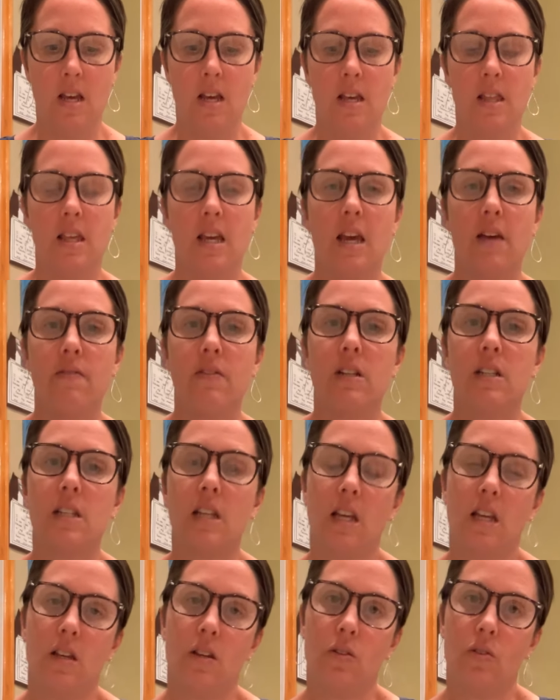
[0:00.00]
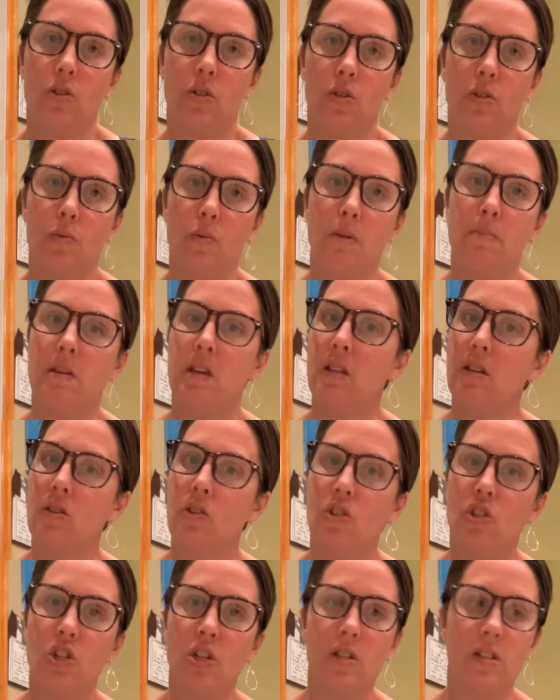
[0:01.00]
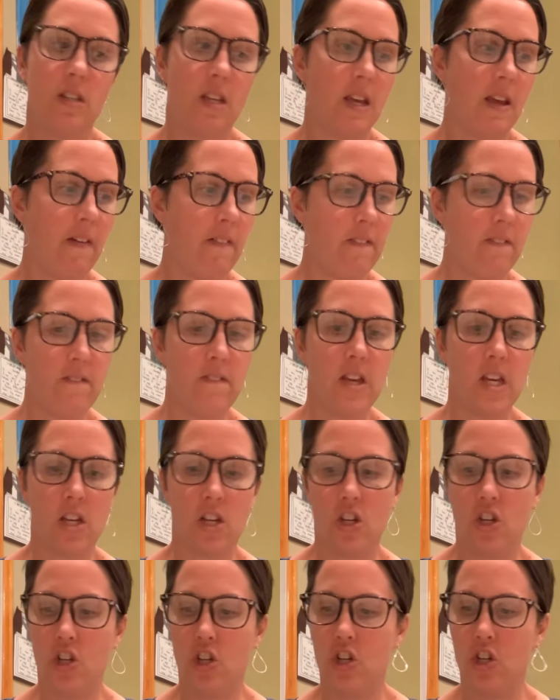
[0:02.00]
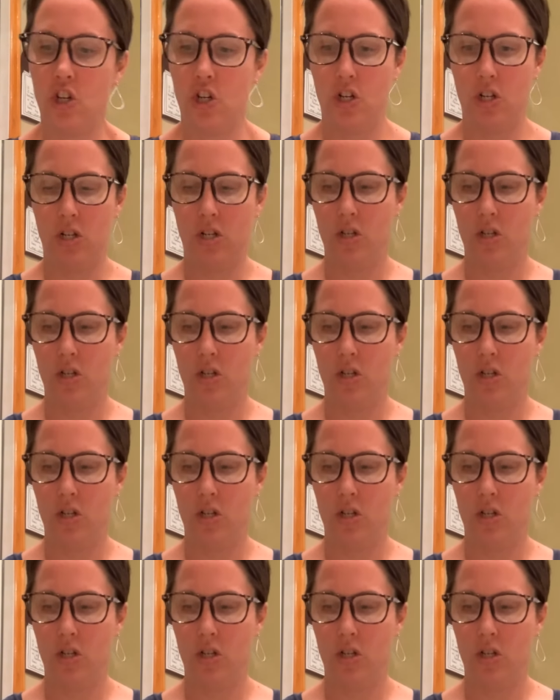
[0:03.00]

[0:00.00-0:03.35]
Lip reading: They have a tail to swim. They look just like a fish.